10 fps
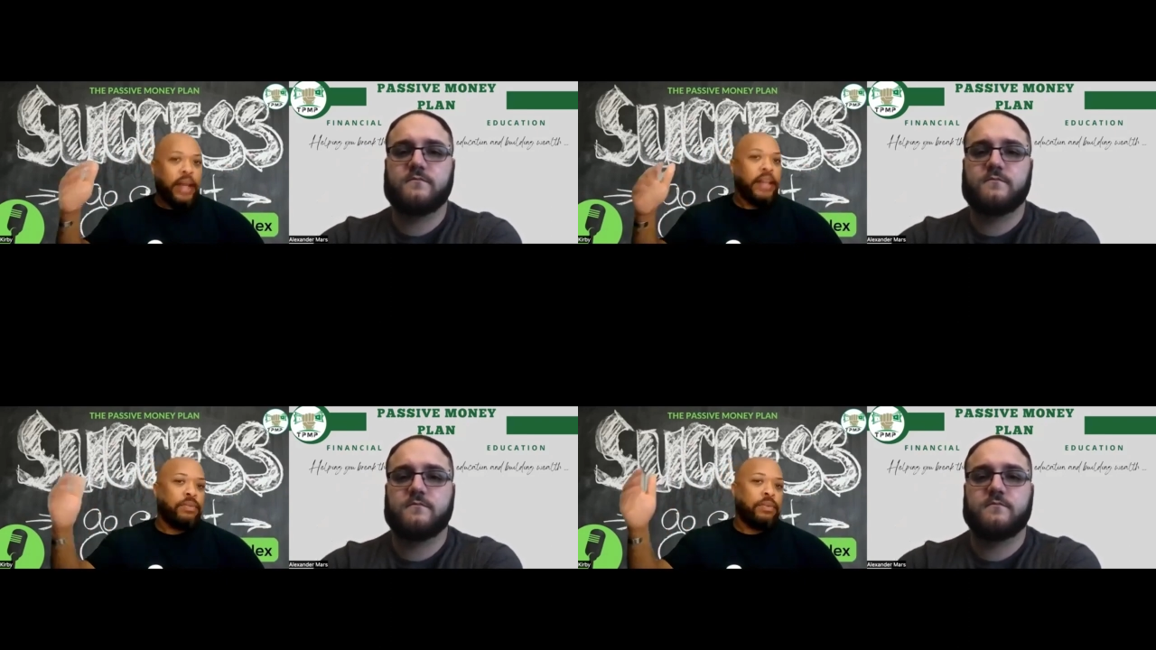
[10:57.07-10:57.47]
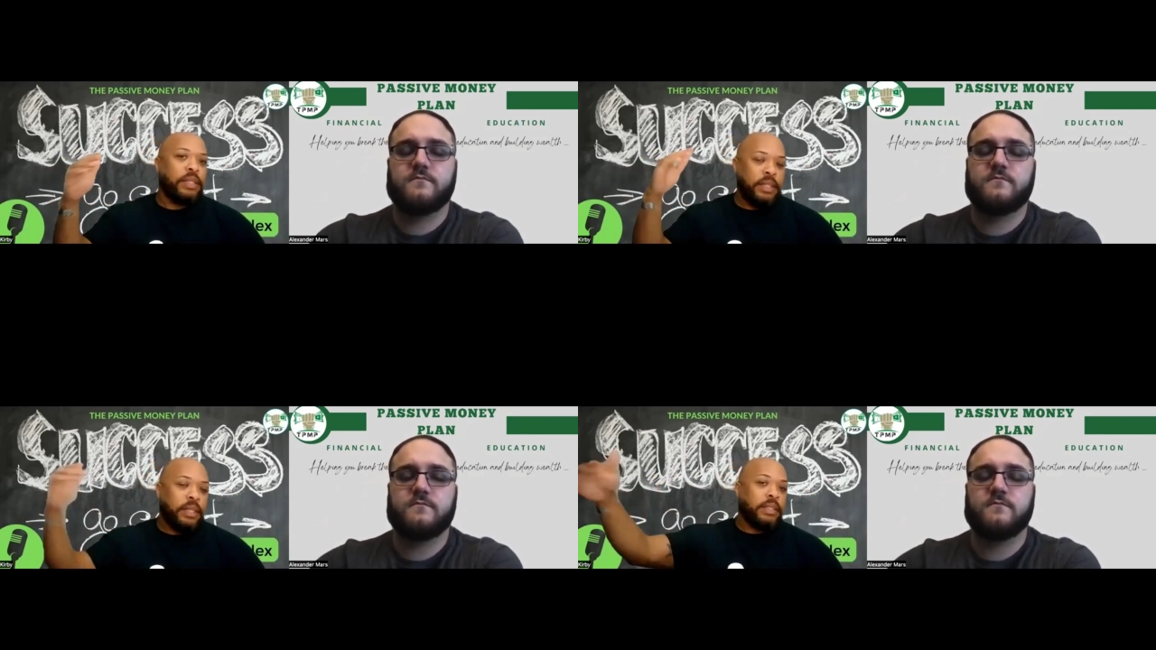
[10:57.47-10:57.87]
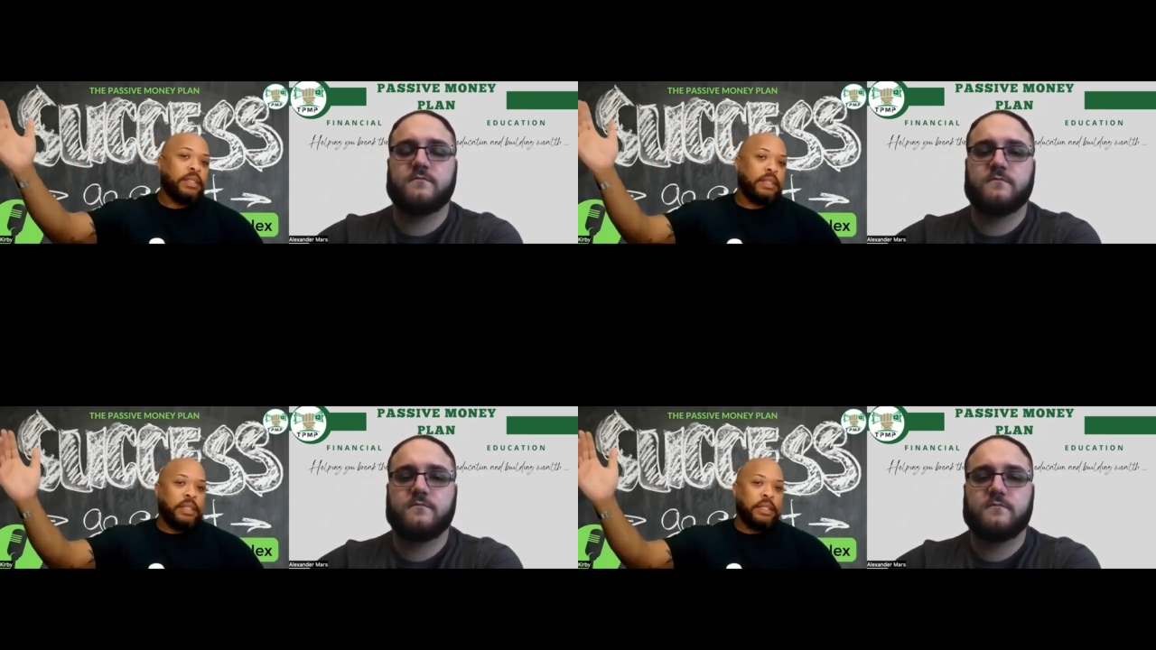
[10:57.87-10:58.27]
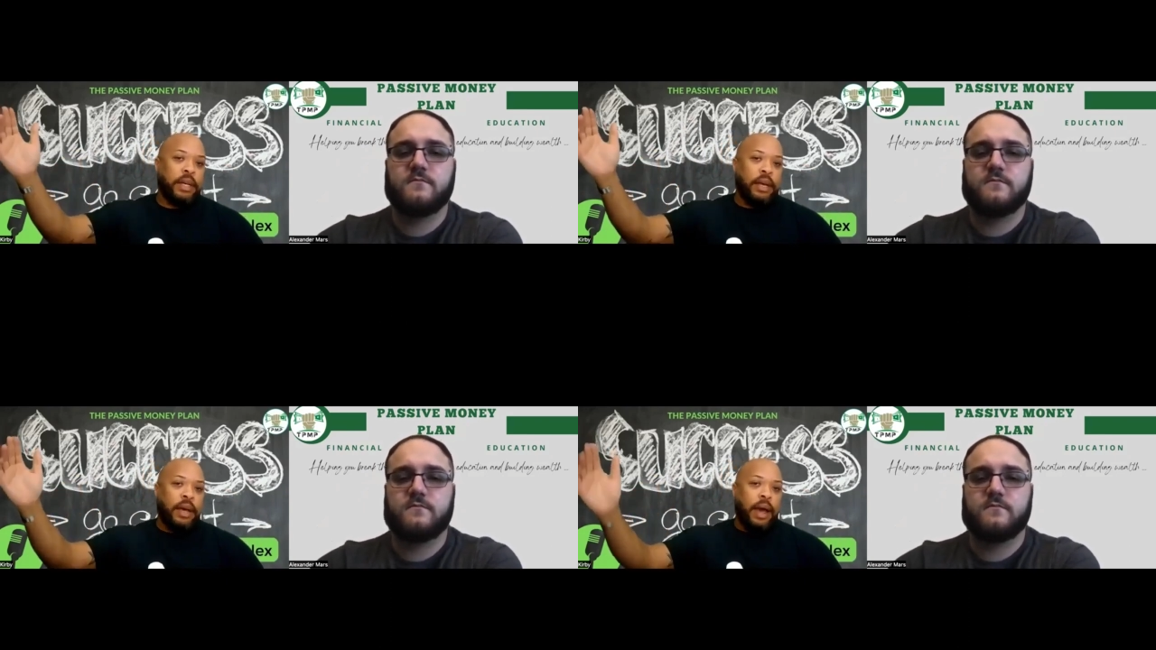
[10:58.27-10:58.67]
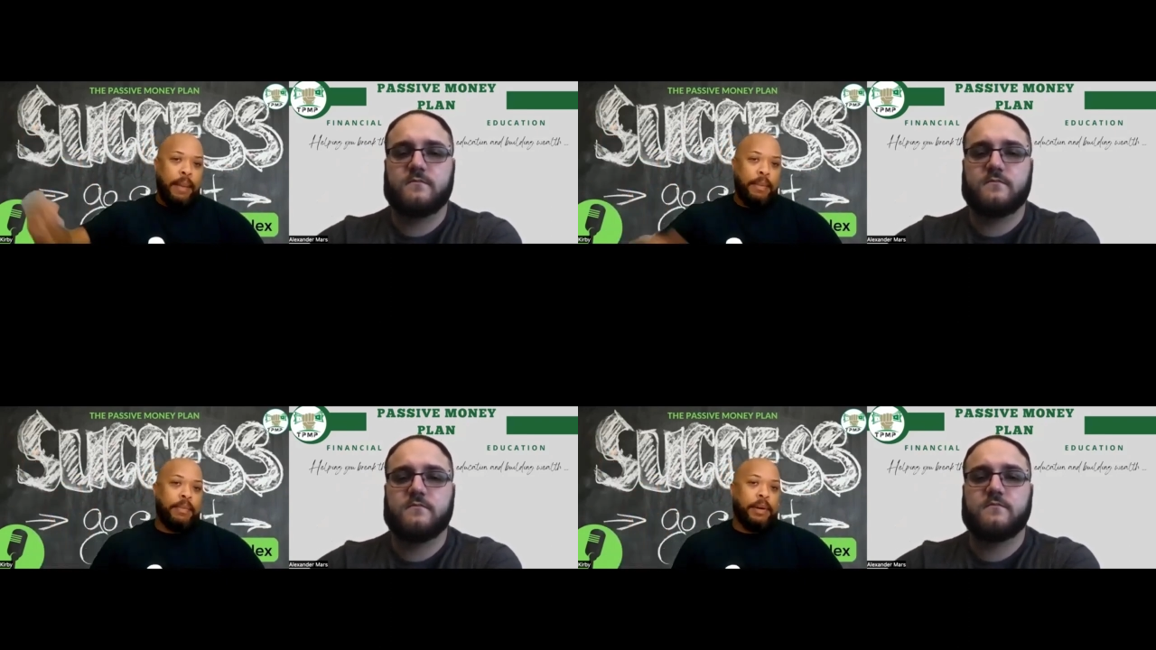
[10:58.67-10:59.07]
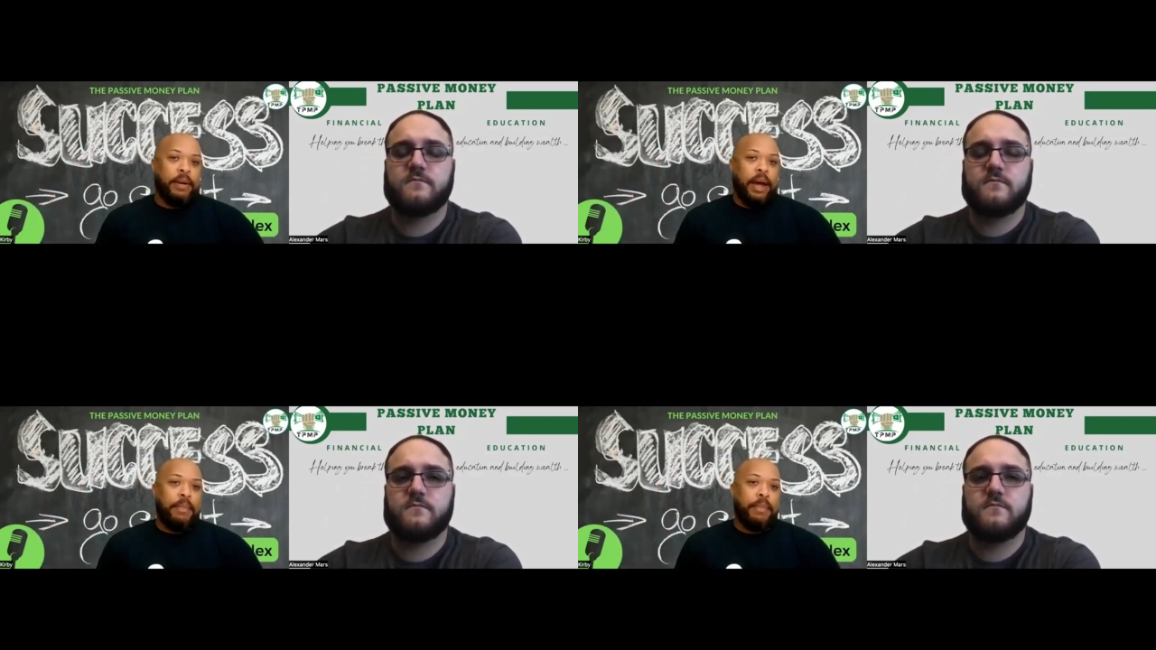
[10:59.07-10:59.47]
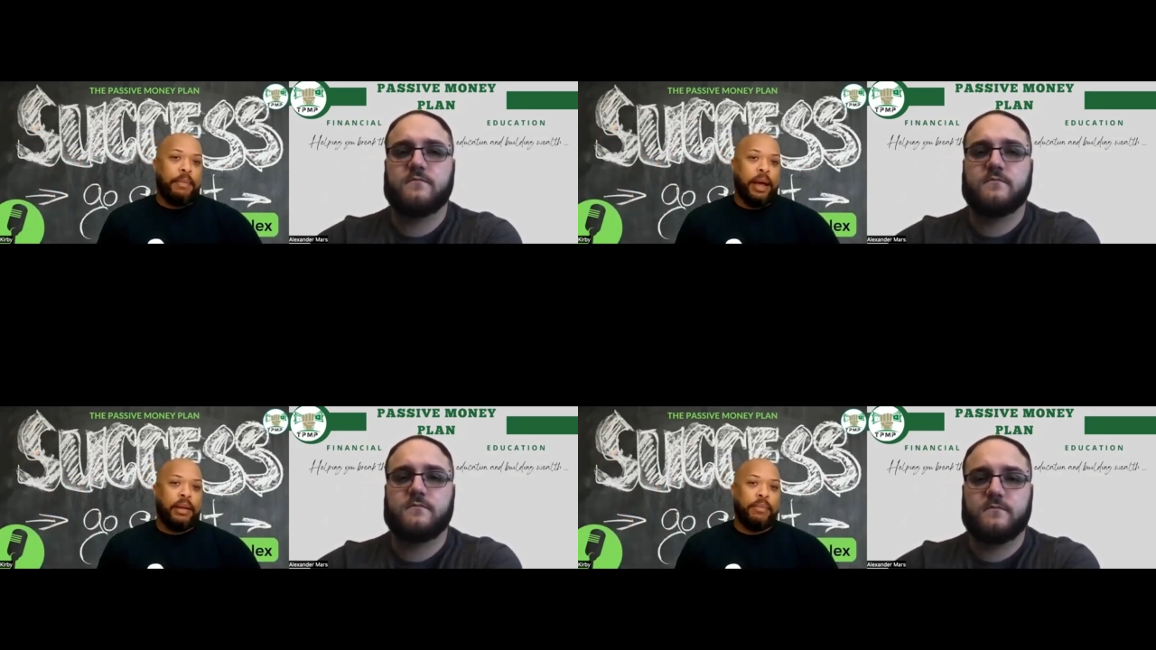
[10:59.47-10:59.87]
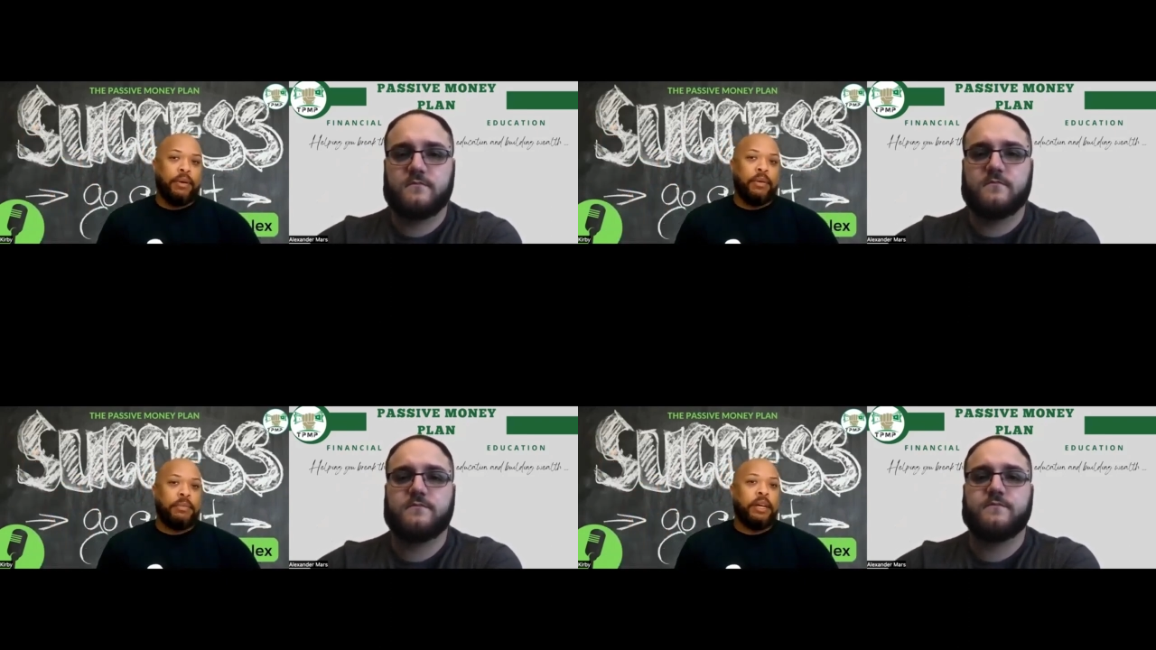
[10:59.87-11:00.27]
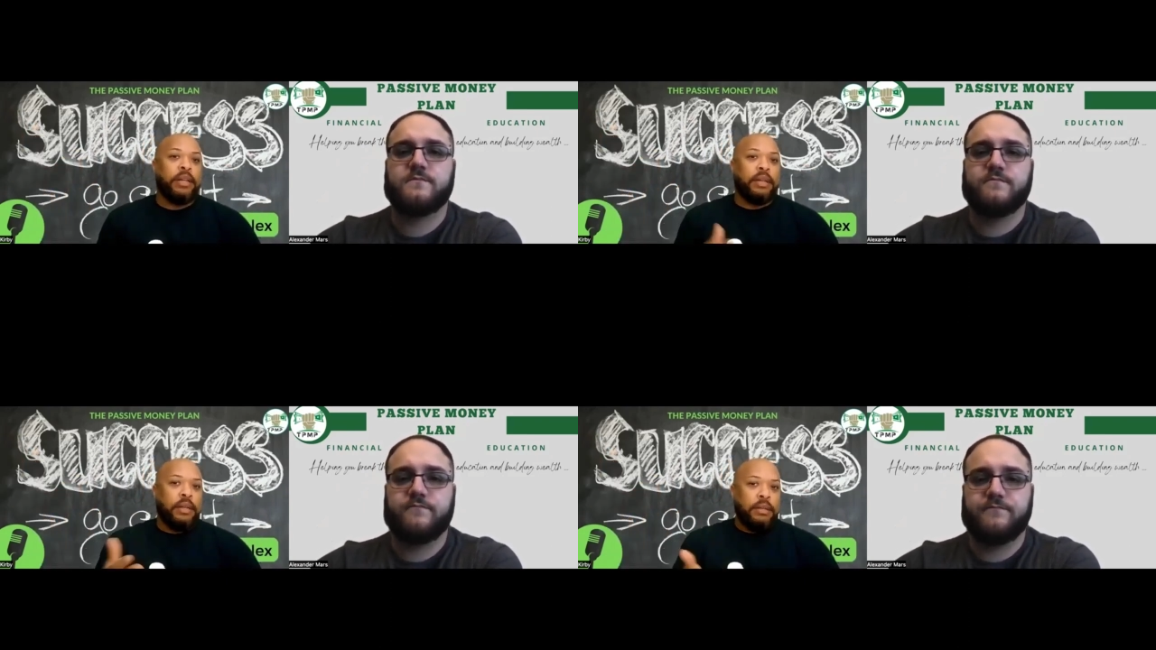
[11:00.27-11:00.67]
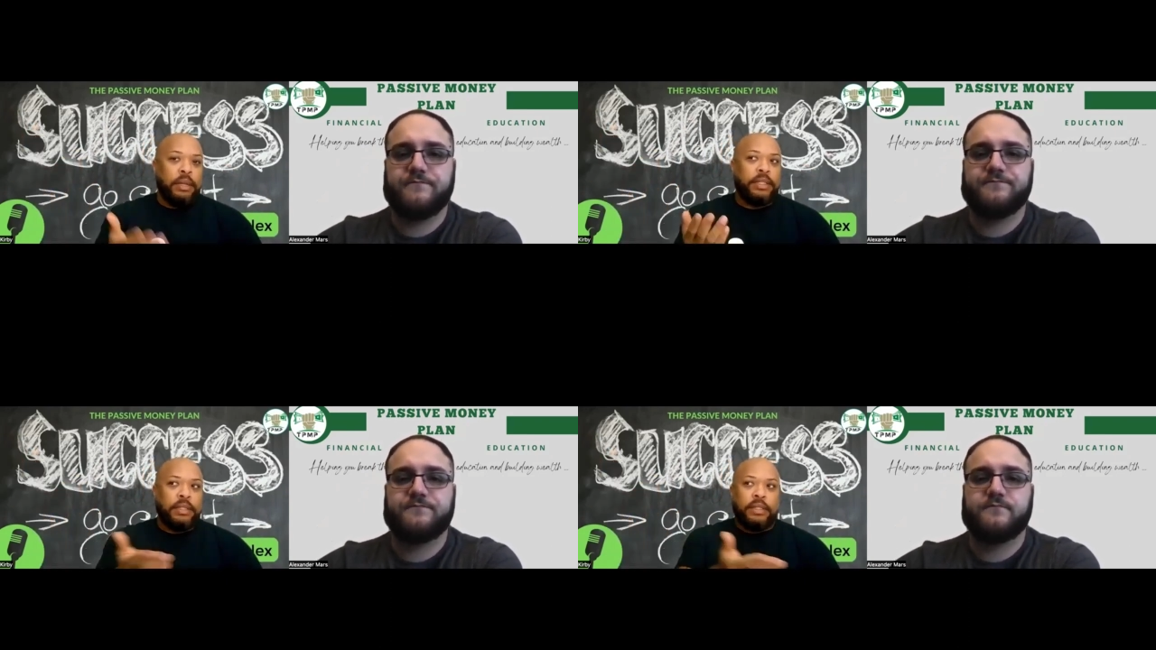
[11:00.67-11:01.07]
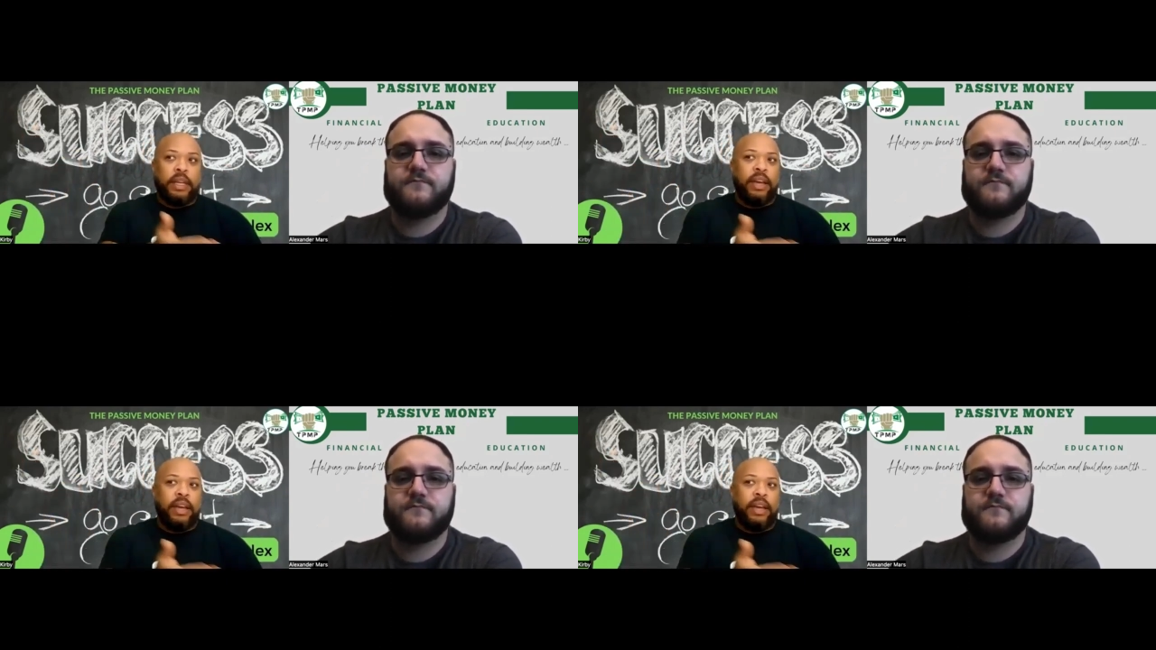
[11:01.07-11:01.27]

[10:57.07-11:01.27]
Speaker 1: That's what sent us into this hyper, hyperbolic mode. But let's just